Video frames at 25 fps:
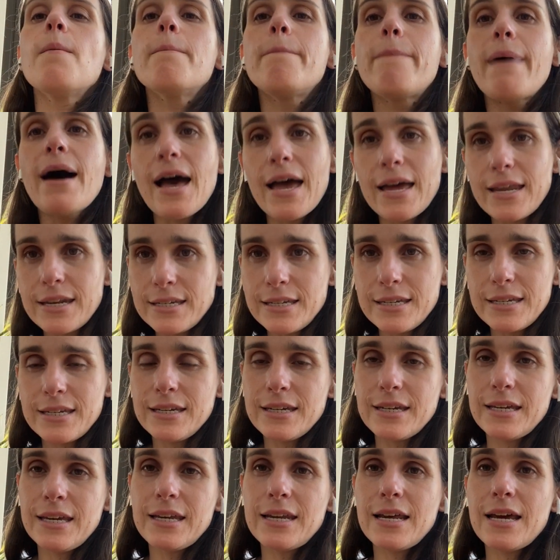But
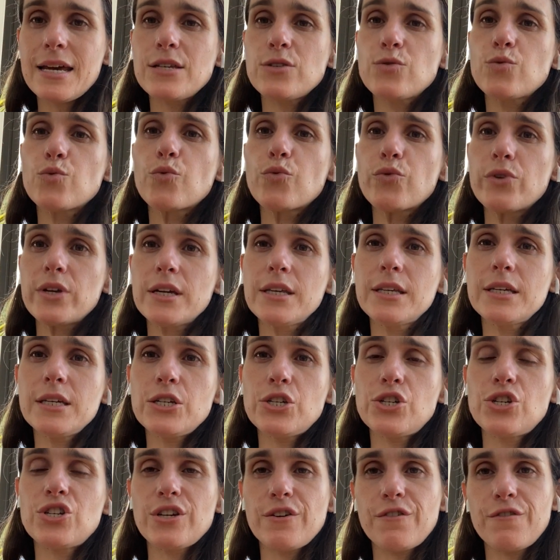it has really
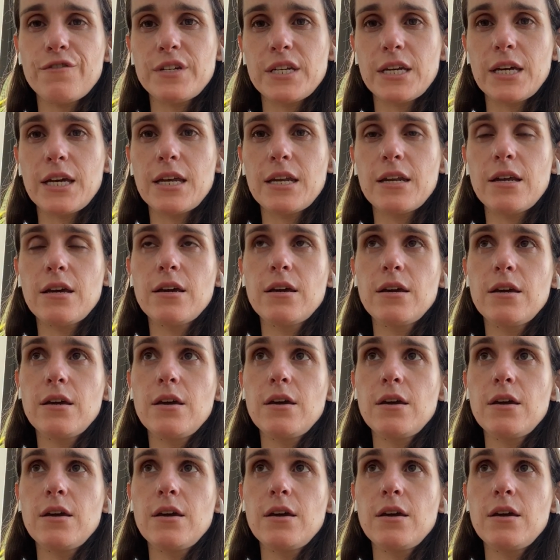shifted